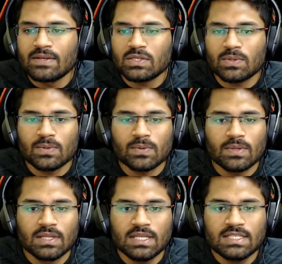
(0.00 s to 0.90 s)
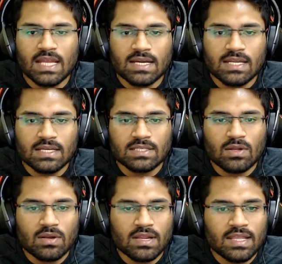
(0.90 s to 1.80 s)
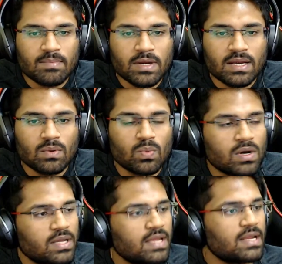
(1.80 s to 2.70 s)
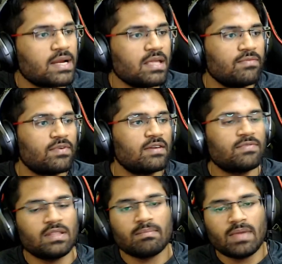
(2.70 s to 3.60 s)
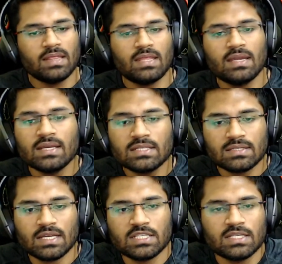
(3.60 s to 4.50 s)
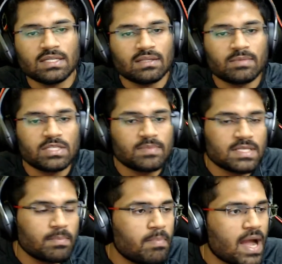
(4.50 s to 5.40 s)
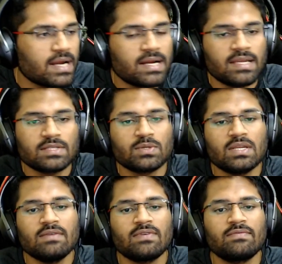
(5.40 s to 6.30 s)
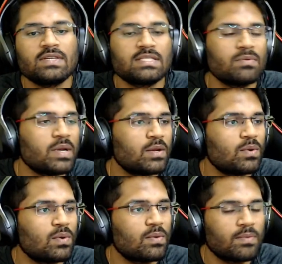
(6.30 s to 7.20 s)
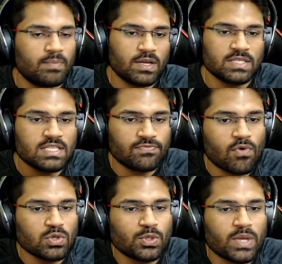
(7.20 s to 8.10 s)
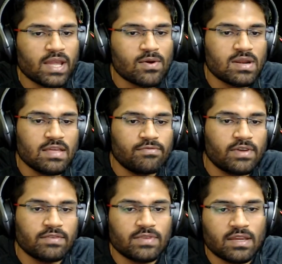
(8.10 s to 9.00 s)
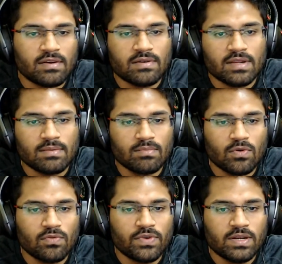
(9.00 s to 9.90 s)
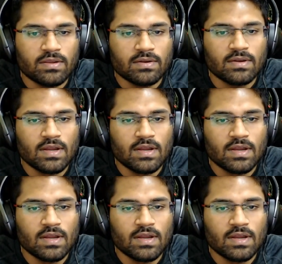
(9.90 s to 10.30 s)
So this tactic is not really immediately working, knight e5, and the main thing is exchanging the bishops is a bad idea. So d5 is the way to go because he's forced to take on d5. He cannot really move it.